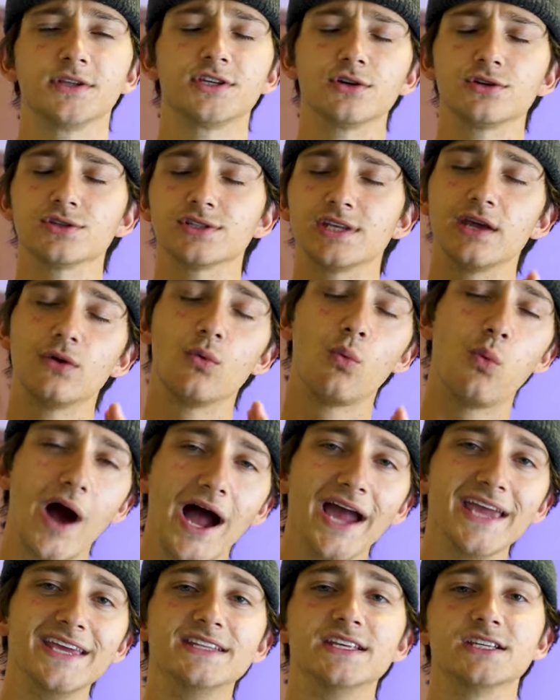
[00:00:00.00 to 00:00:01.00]
But to understand
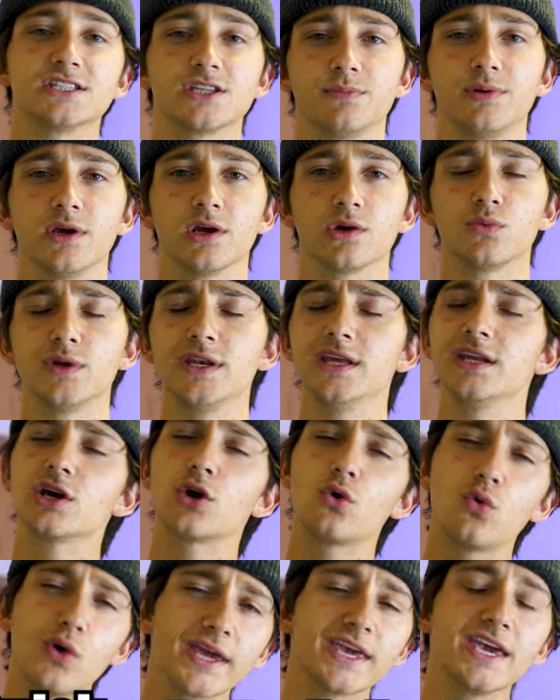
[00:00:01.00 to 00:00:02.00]
why he disappeared, we need a
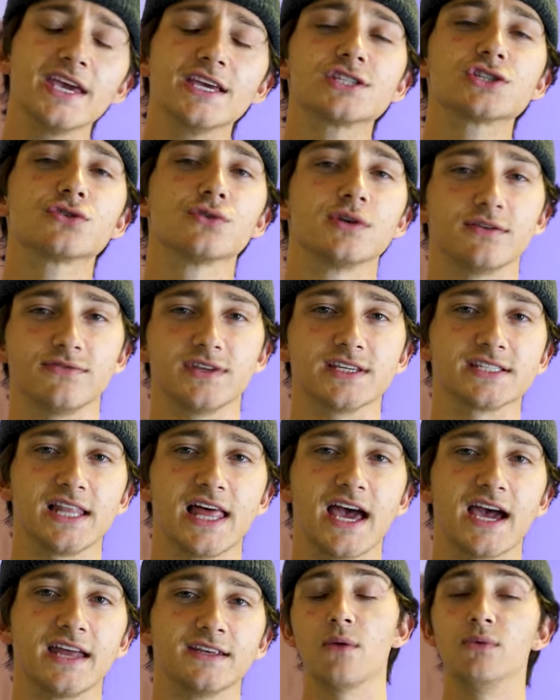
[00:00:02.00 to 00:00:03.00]
quick history of this
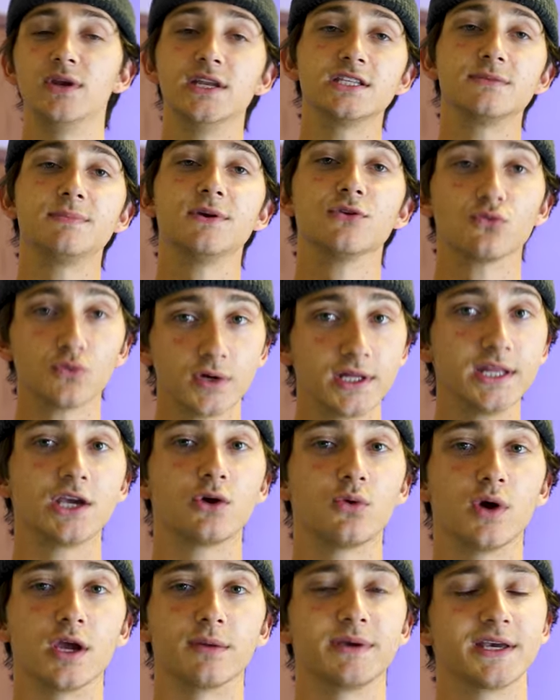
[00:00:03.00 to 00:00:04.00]
lad. And we need to be really
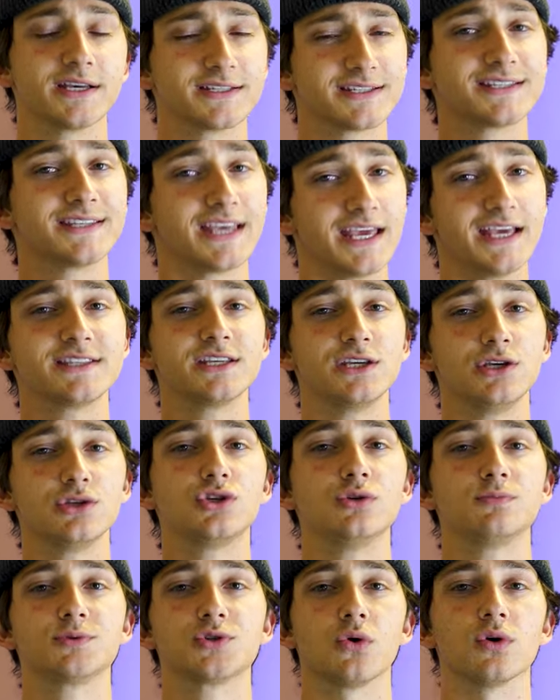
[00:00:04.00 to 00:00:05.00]
quick because this is a
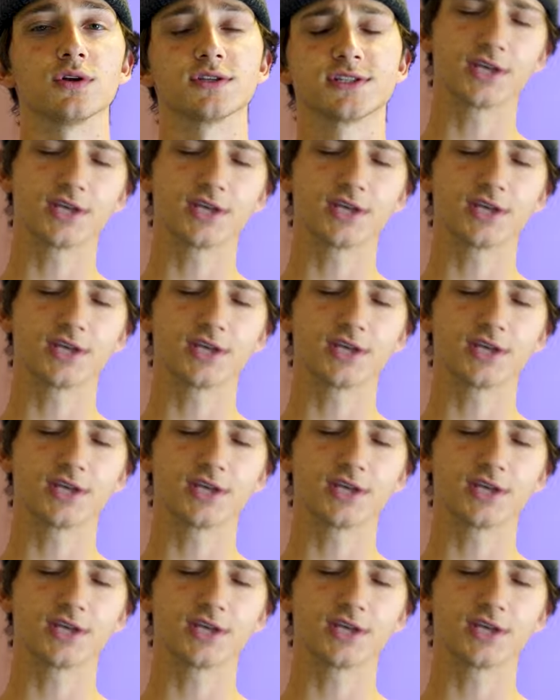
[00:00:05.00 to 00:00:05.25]
YouTube short.